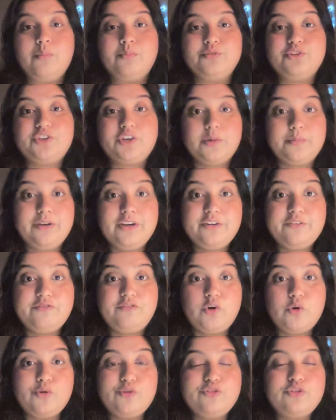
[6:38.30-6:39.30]
turbulent
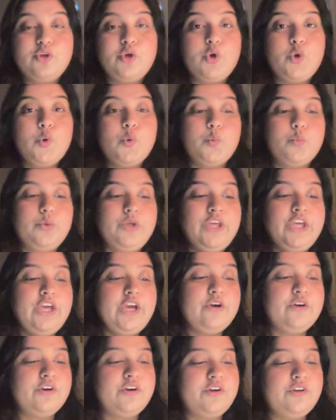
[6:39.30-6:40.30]
flows. We
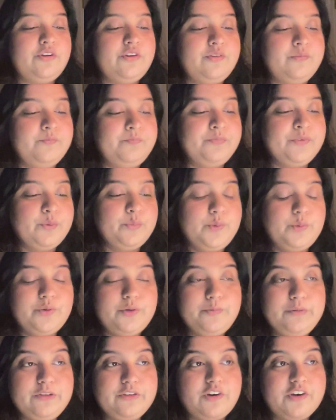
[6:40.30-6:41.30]
would
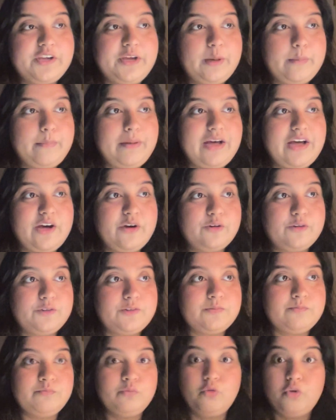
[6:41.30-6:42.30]
be talking about
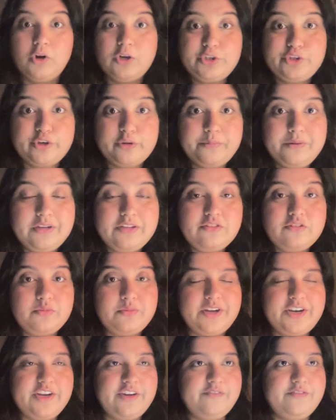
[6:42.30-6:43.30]
wall turbulence,
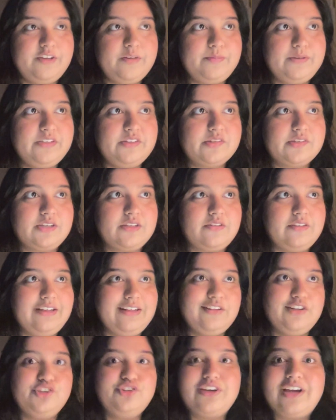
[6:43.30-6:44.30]
wherein we'd be discussing
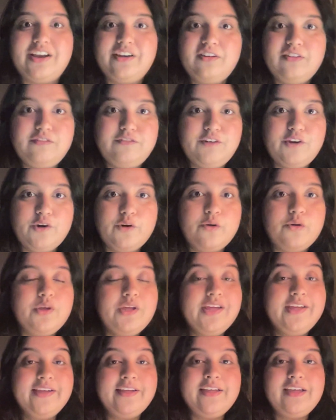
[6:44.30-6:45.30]
the channel flow,
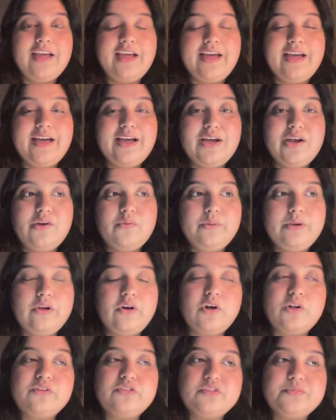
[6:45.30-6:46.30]
and we'll
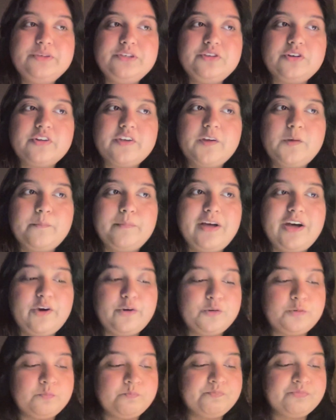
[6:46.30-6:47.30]
also be talking
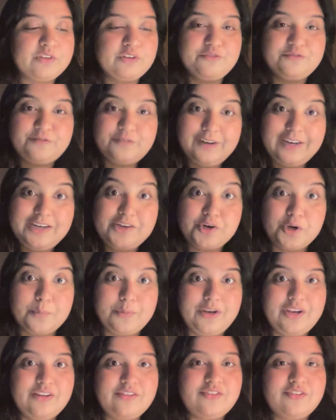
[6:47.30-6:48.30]
about free
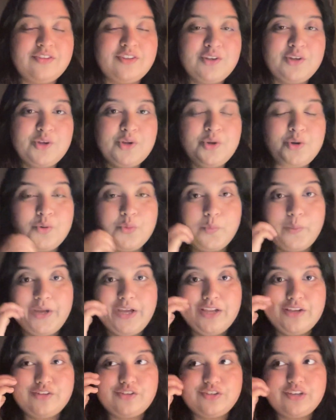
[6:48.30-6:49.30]
turbulence,
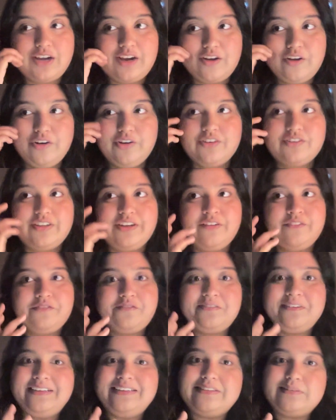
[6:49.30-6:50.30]
which occurs in
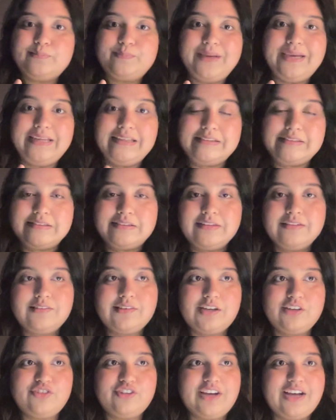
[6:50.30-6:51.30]
free space,
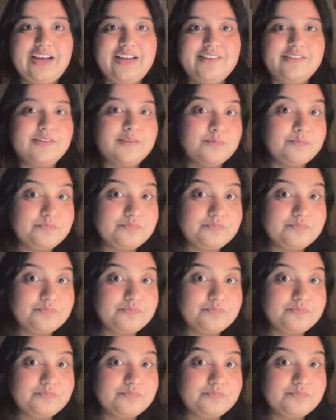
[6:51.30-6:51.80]
such as